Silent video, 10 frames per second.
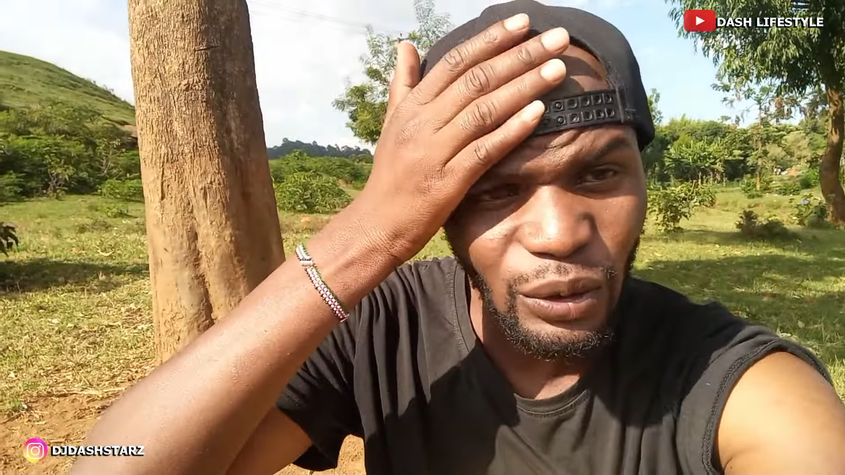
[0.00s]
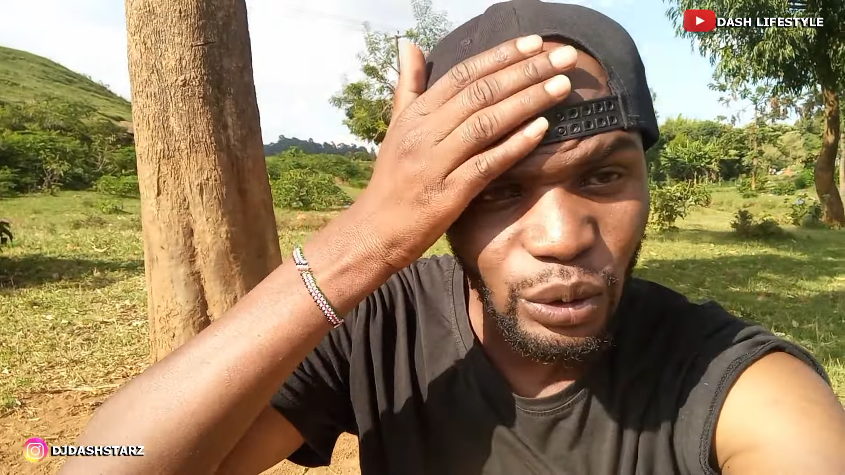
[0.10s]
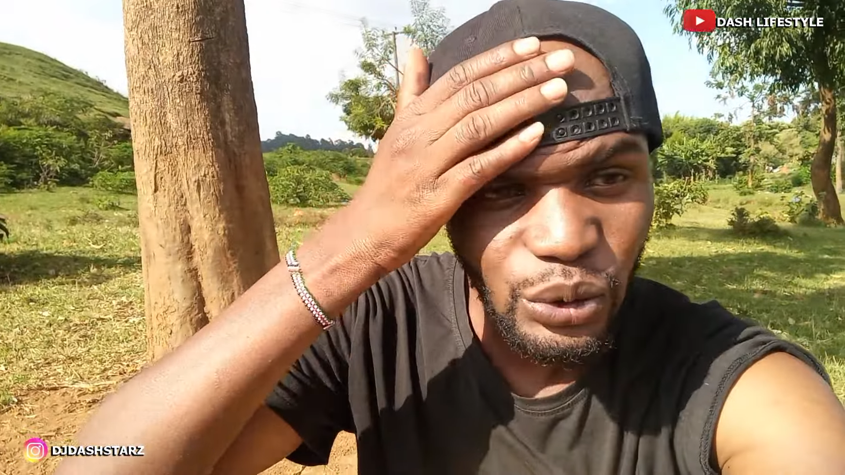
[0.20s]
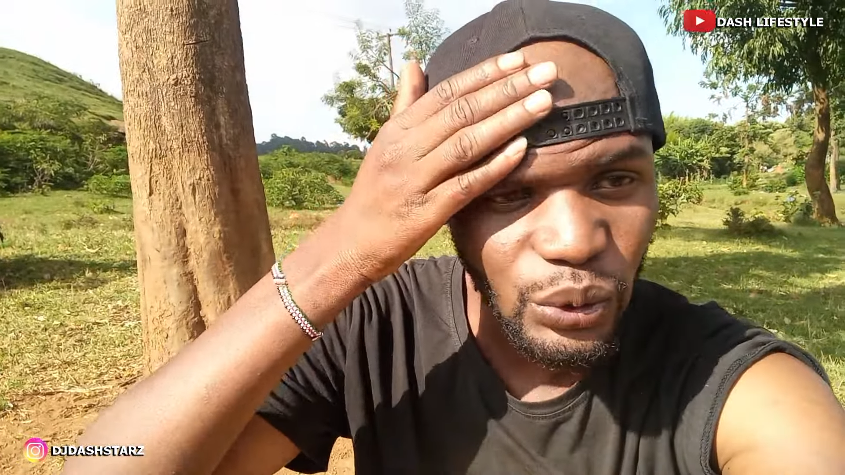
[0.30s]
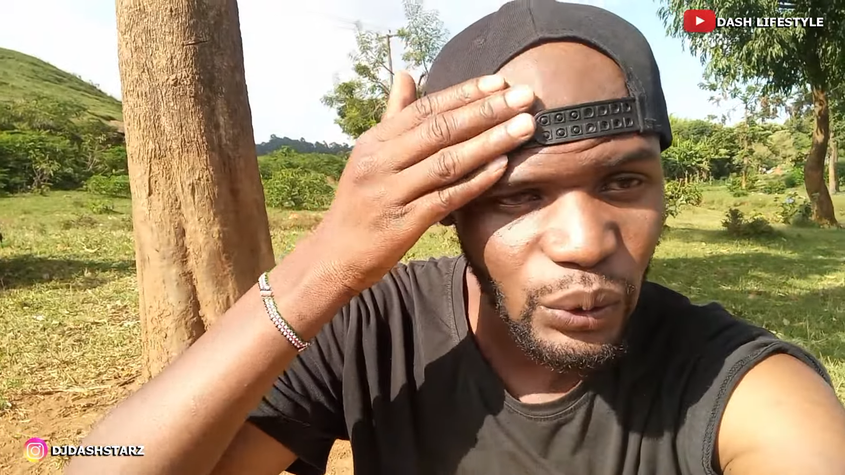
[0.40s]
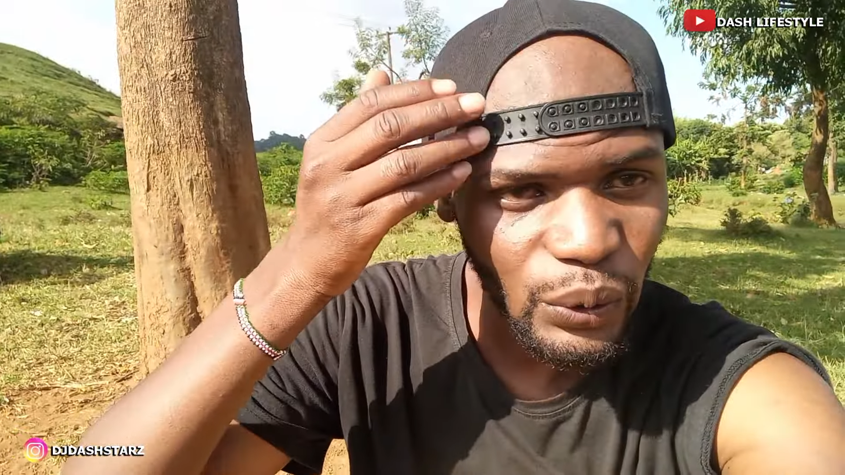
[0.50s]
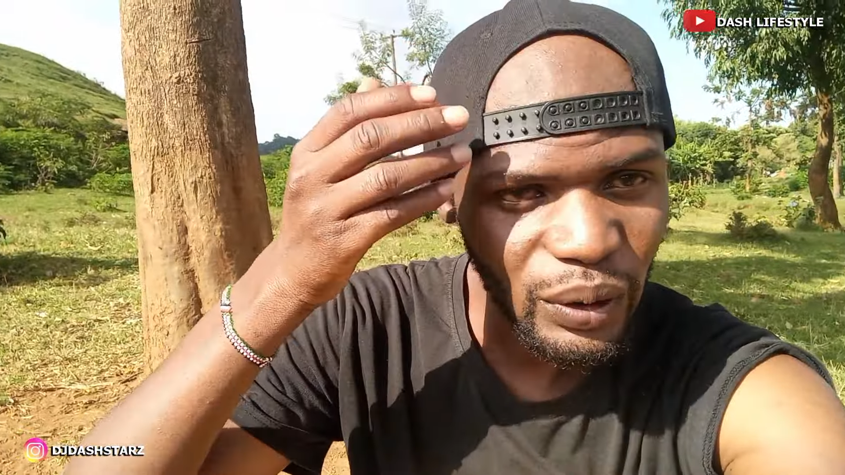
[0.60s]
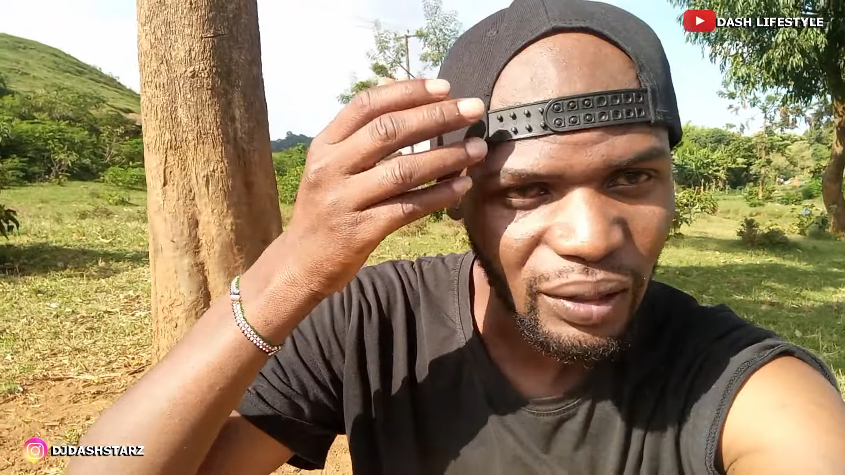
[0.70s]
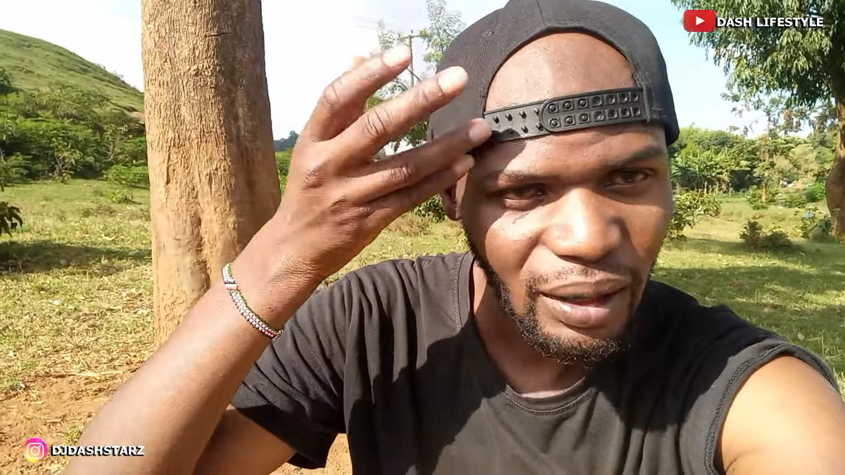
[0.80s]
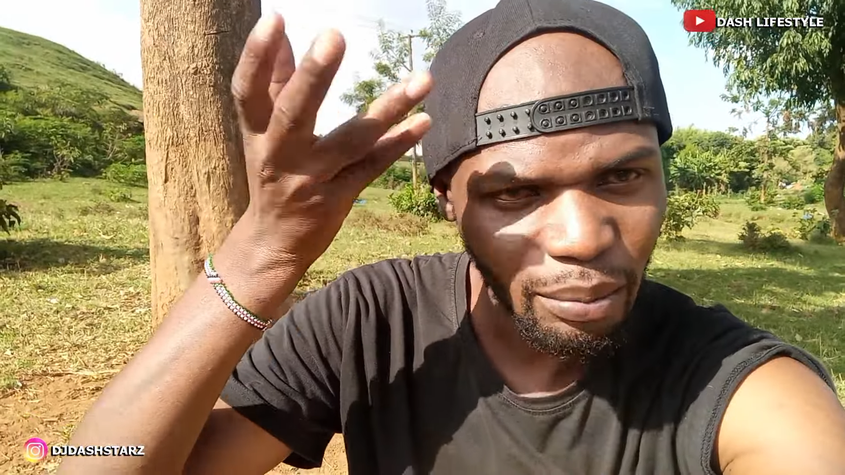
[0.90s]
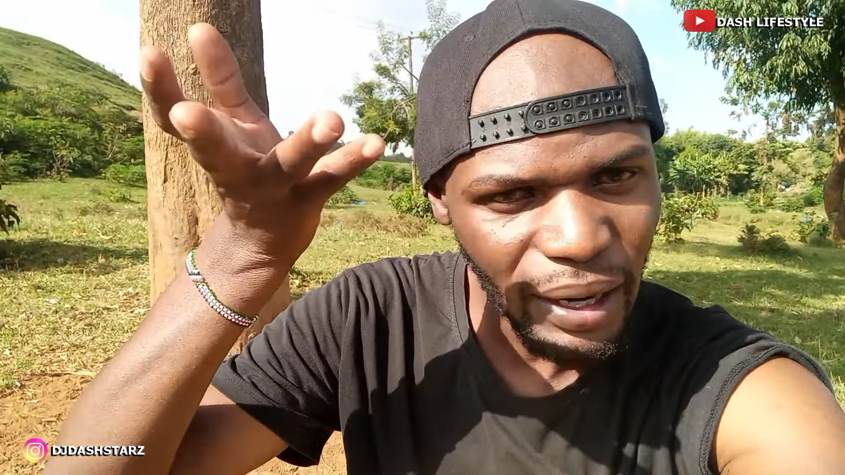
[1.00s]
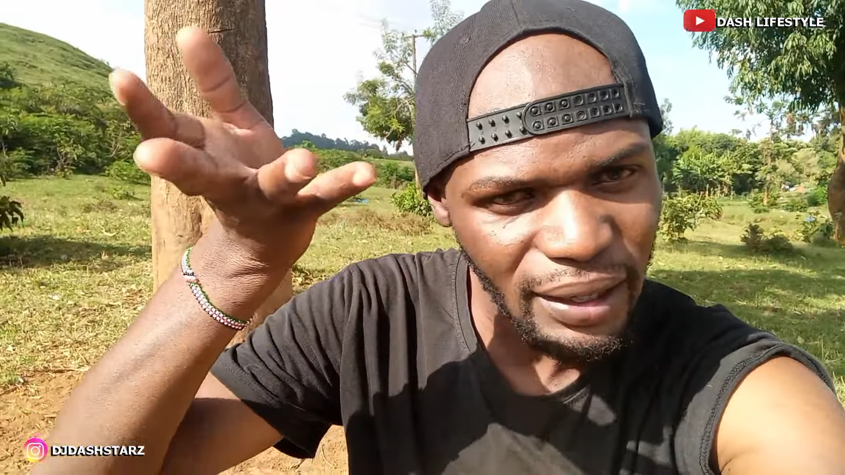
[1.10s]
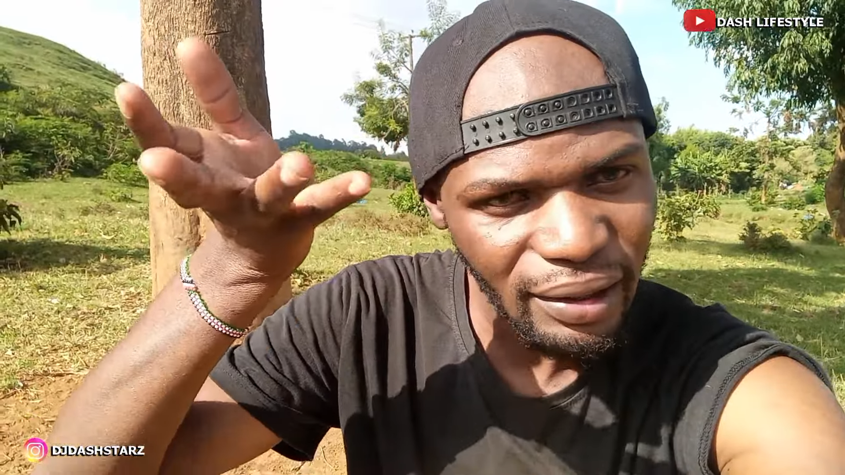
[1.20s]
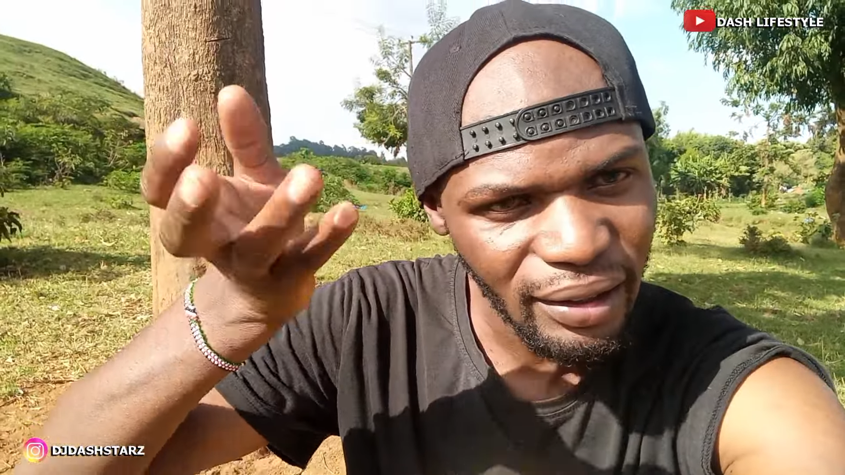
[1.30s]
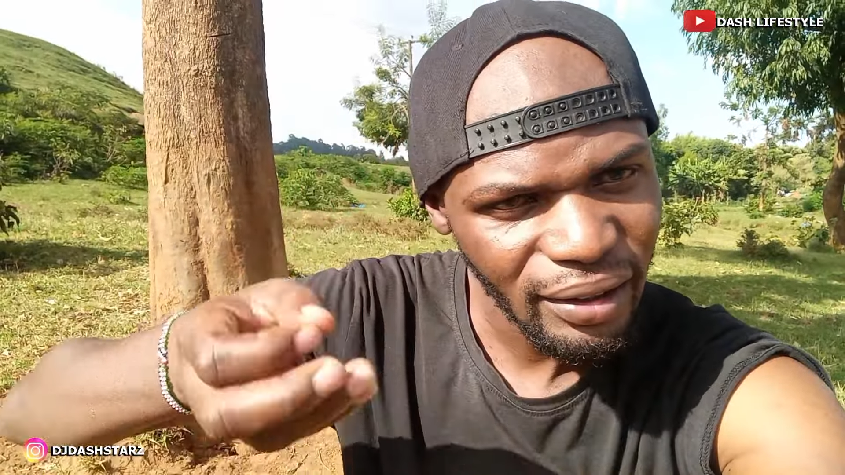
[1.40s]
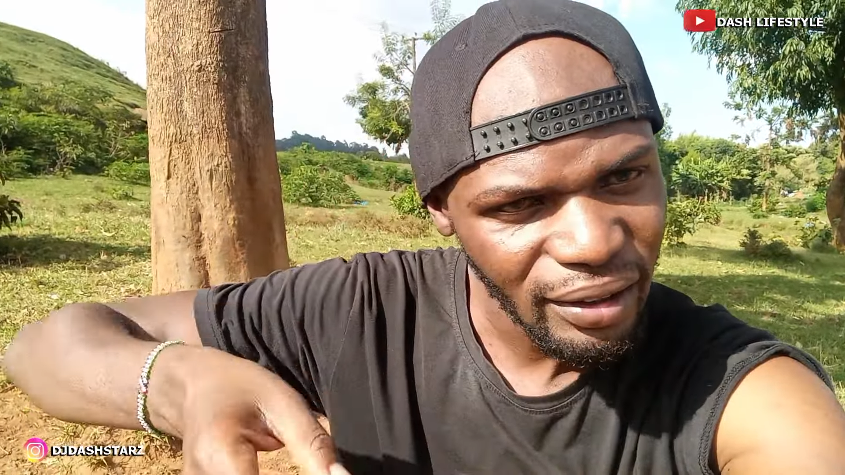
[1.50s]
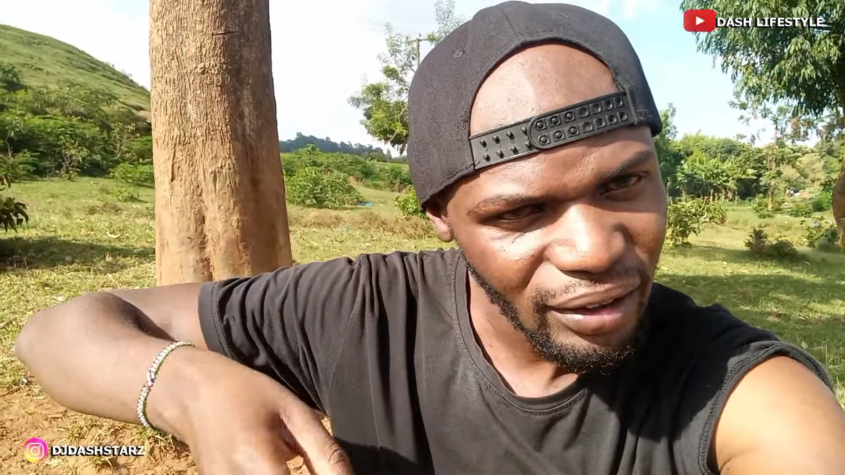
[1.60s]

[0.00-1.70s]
also the money,